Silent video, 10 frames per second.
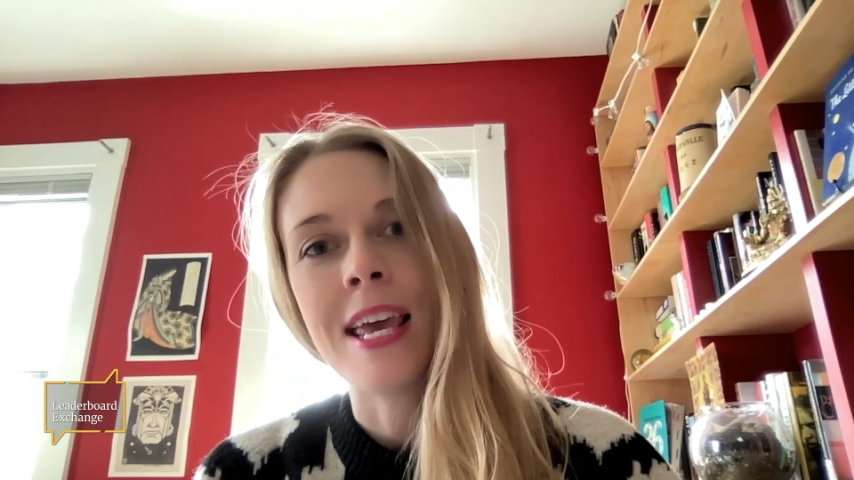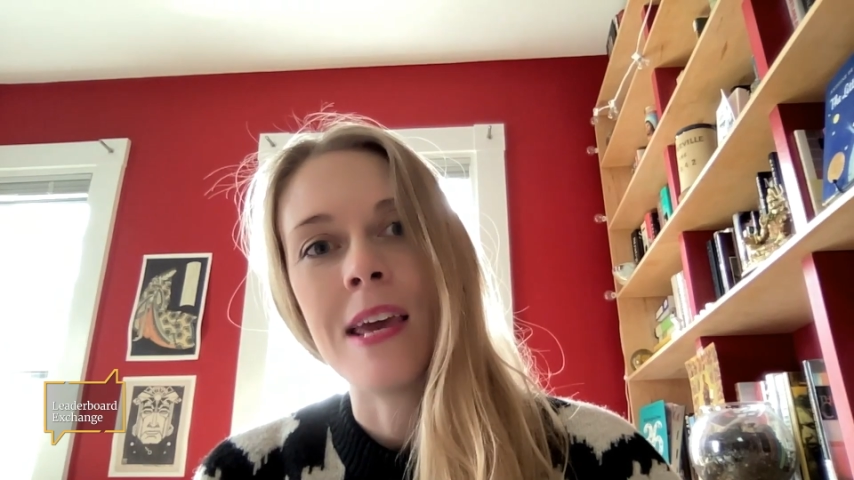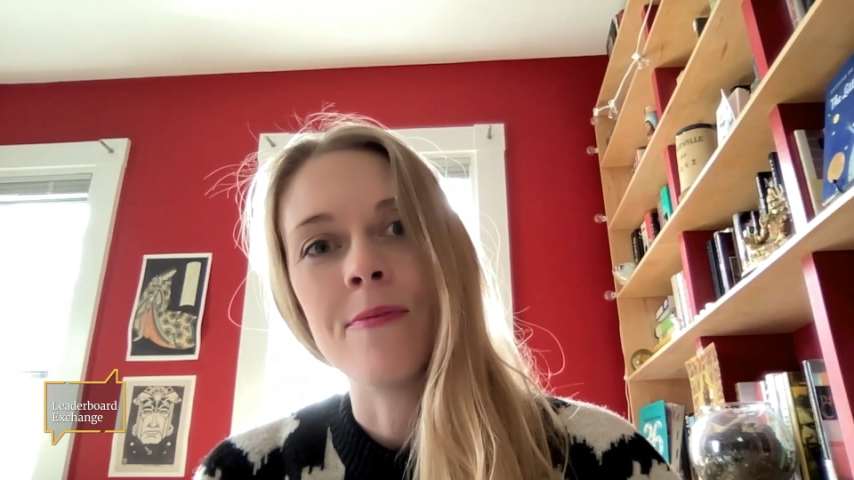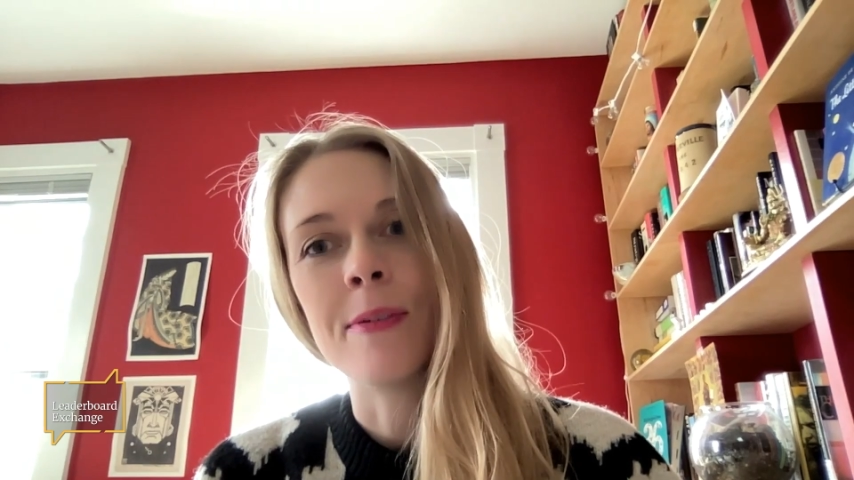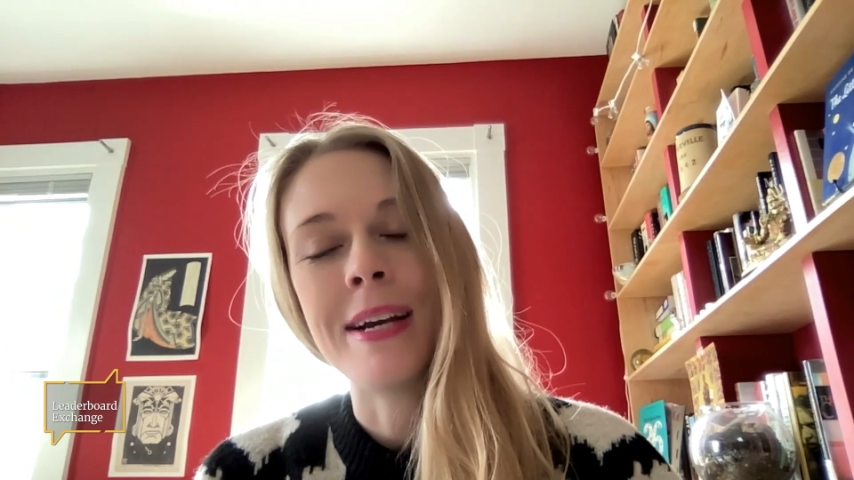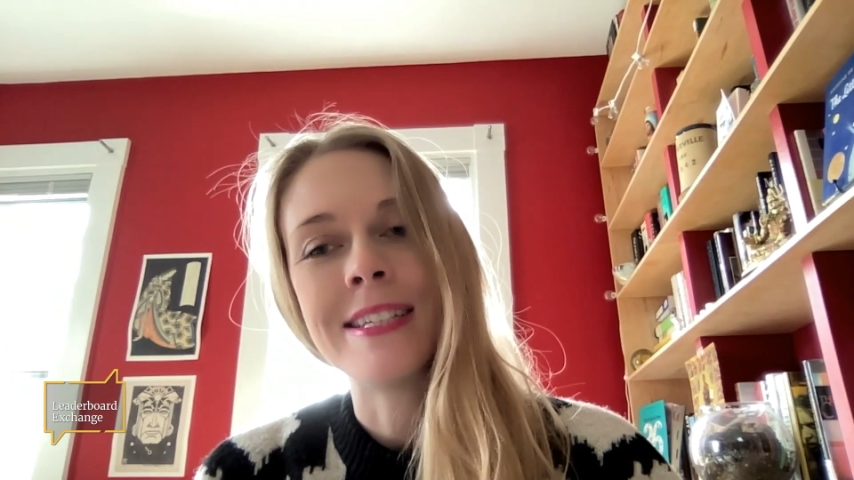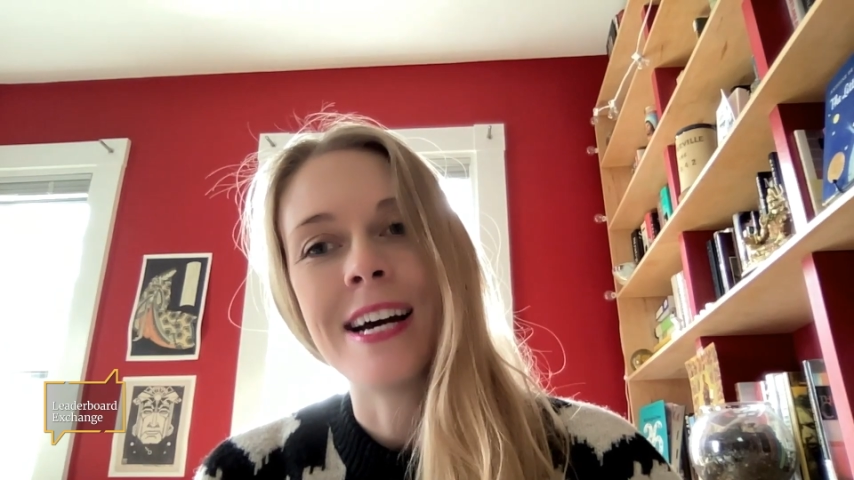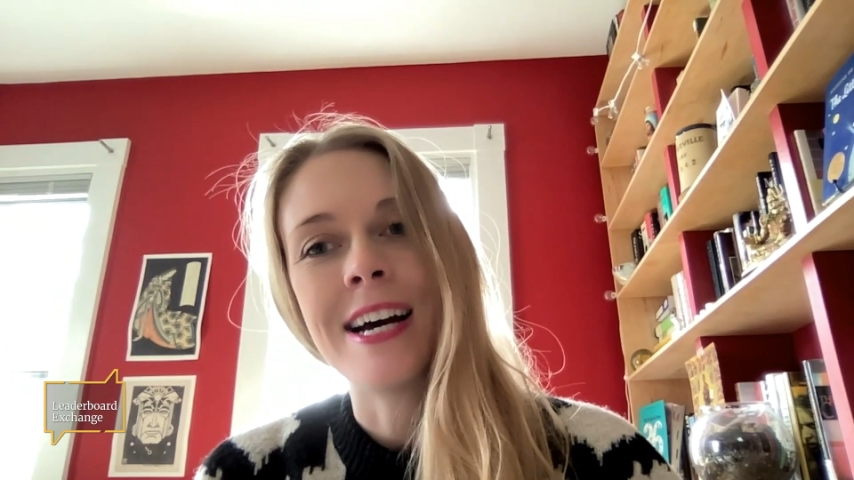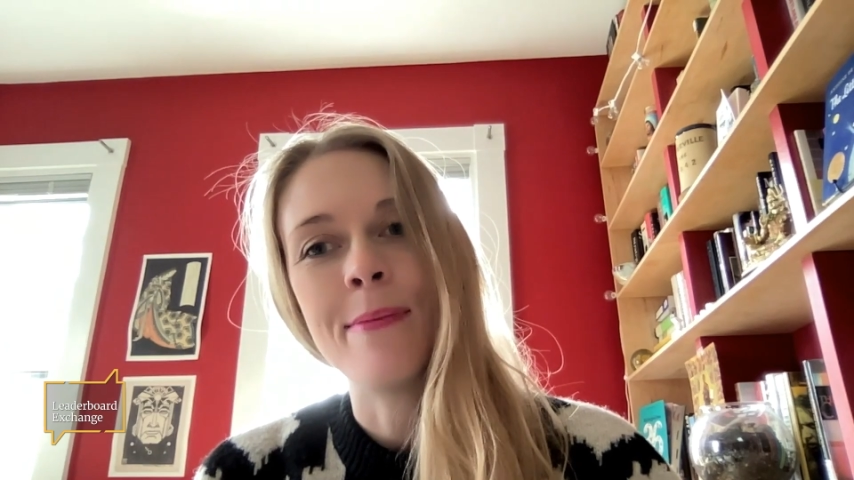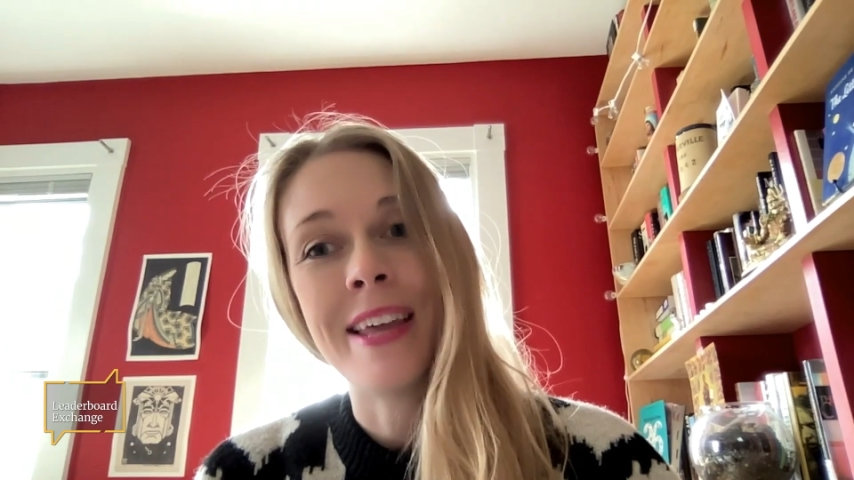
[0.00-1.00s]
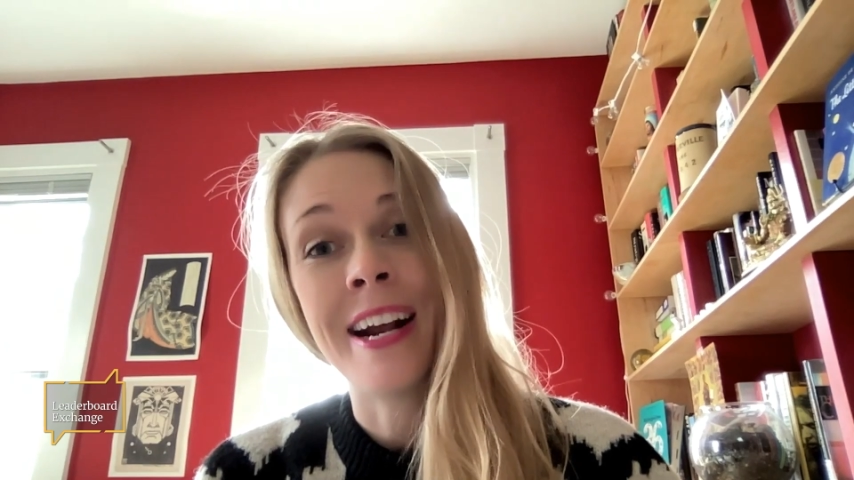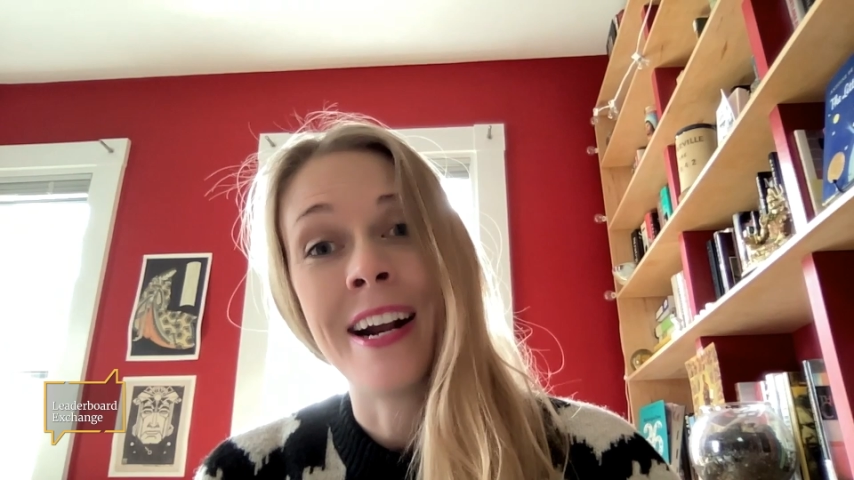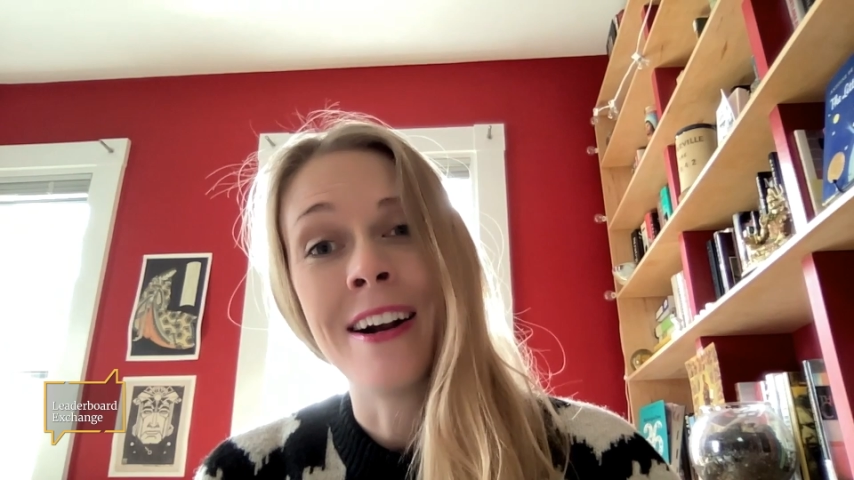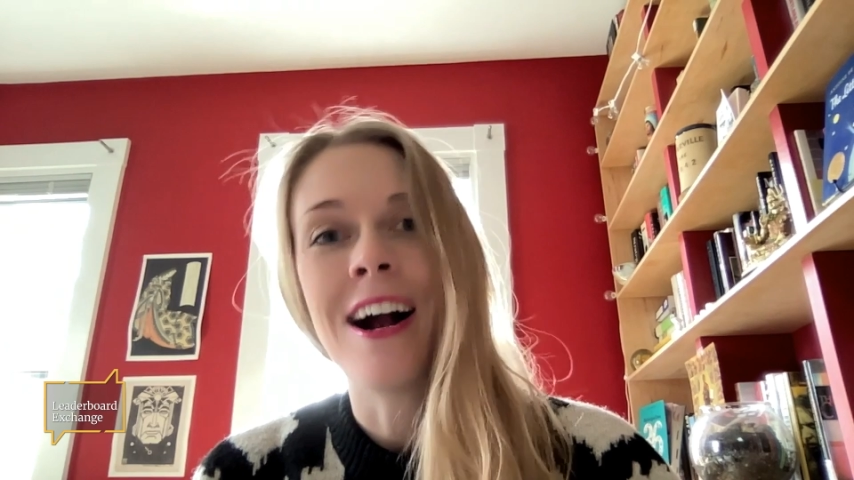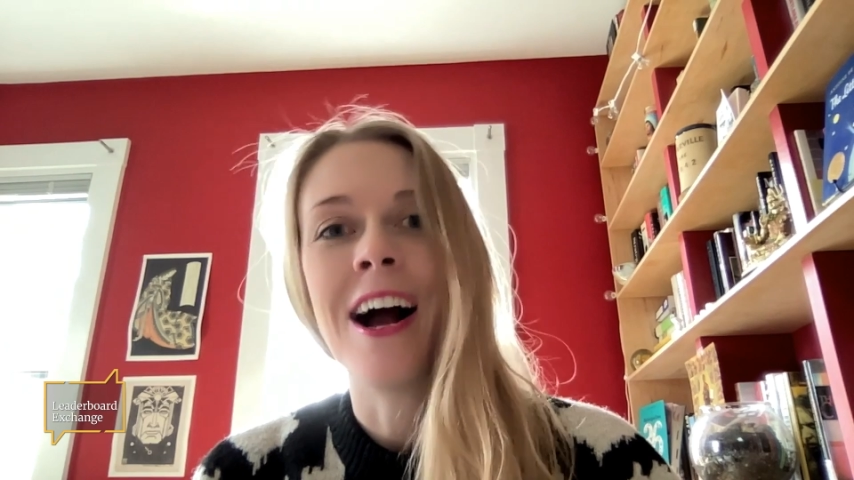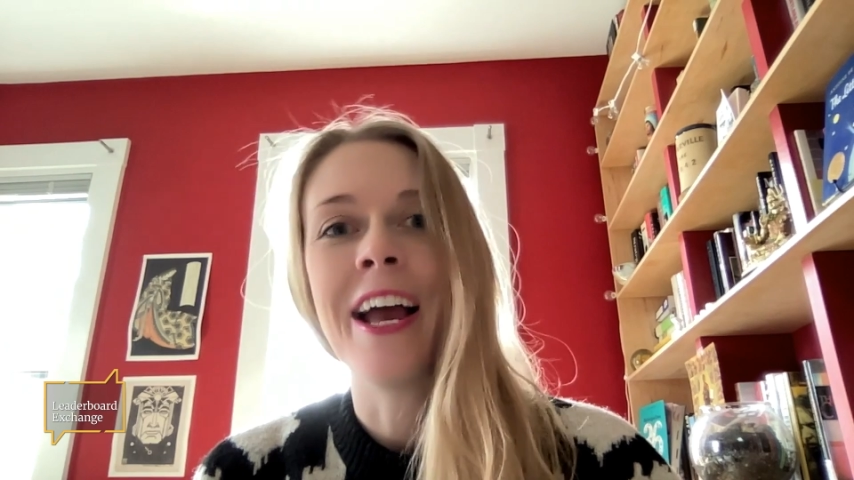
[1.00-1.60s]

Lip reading: came from my time there.